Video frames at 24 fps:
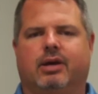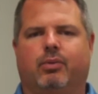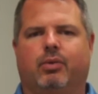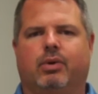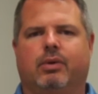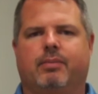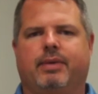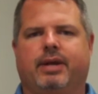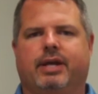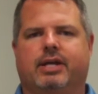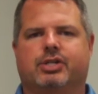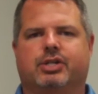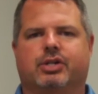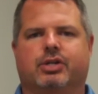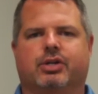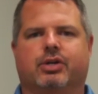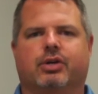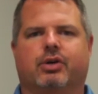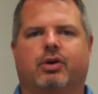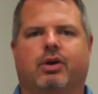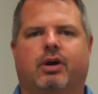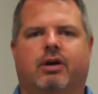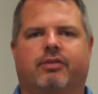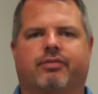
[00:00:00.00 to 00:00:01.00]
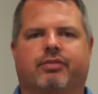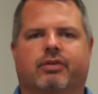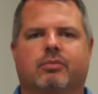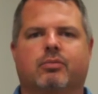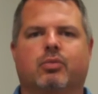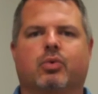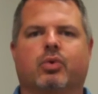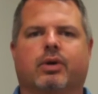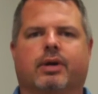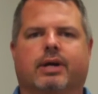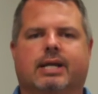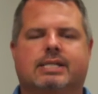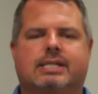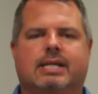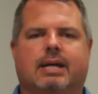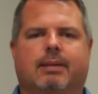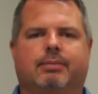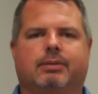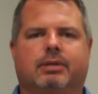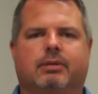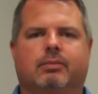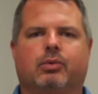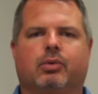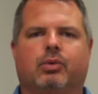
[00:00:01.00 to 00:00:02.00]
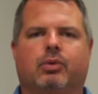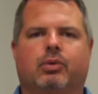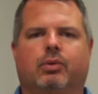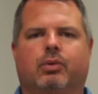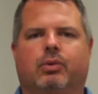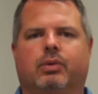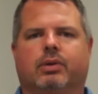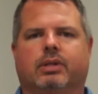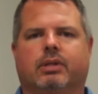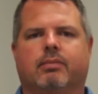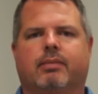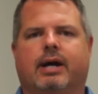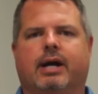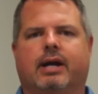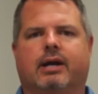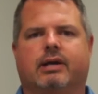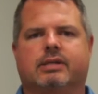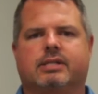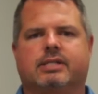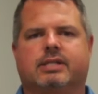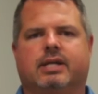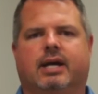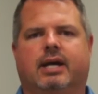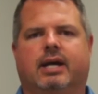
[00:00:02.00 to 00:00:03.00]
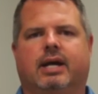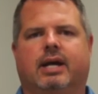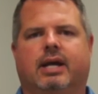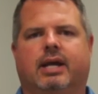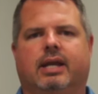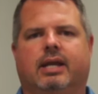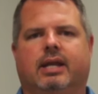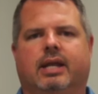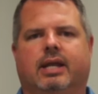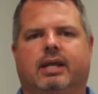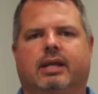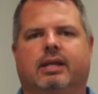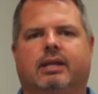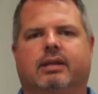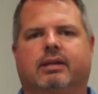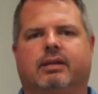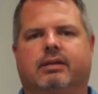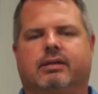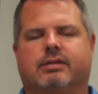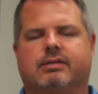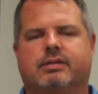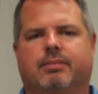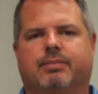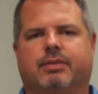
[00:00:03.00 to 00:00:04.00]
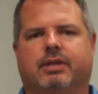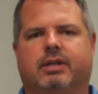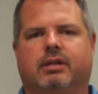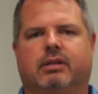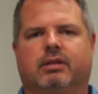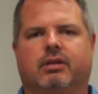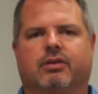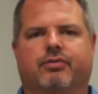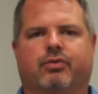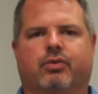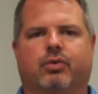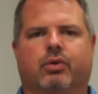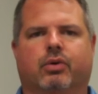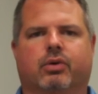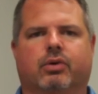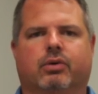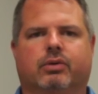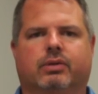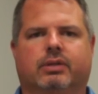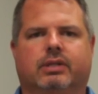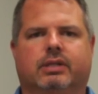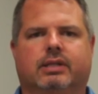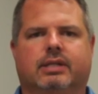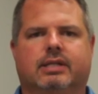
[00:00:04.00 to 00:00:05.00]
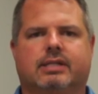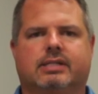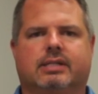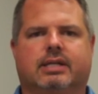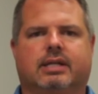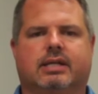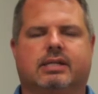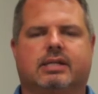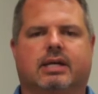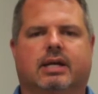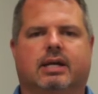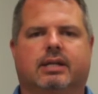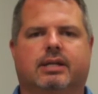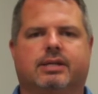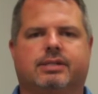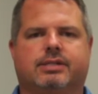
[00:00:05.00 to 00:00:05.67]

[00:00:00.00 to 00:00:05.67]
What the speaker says: what makes your offer more acceptable on the buyer side and something to look for on the listing side.